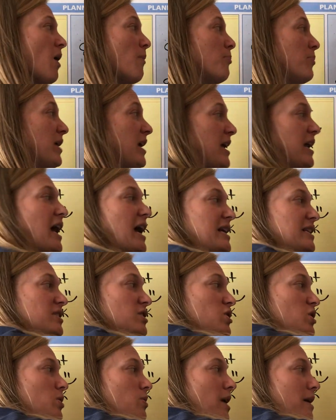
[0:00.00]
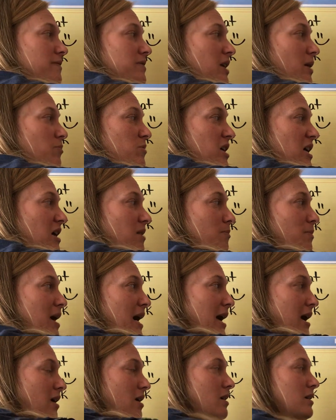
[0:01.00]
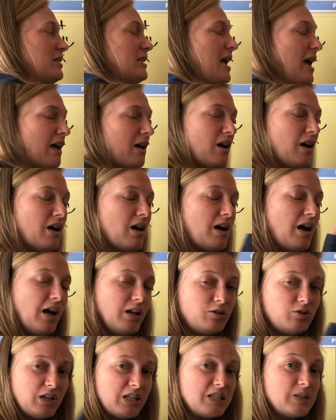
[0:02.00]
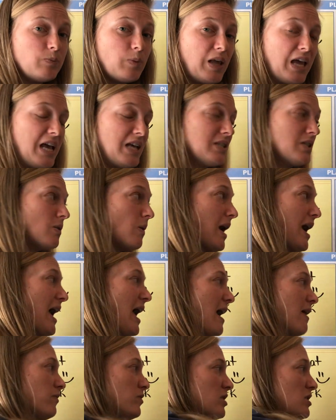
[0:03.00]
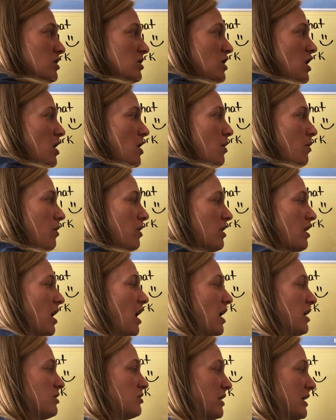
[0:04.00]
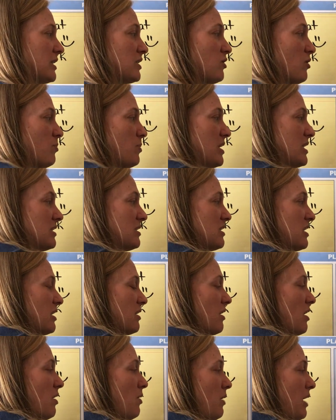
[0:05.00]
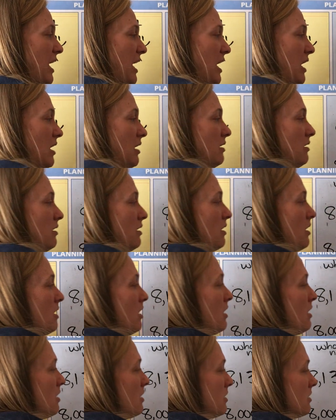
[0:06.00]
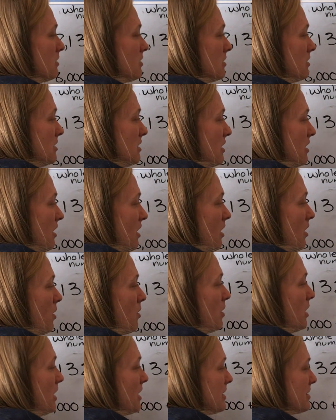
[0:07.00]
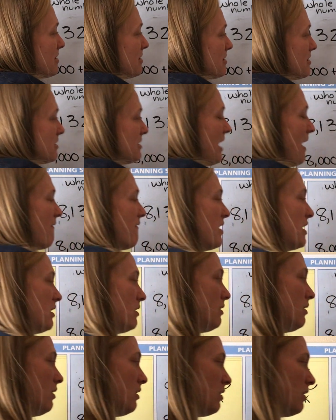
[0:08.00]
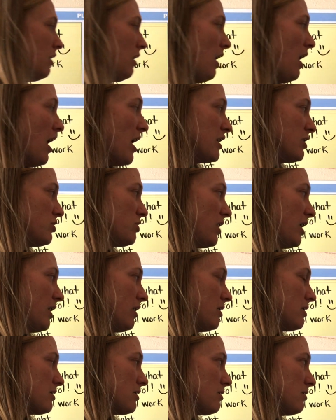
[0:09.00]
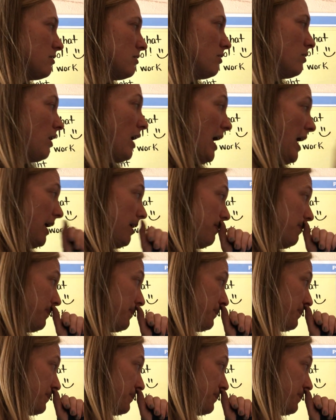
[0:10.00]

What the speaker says: But I do have something in my hundredths place, so I have to show the hundredths. So it'd be 0 and 0.07, okay?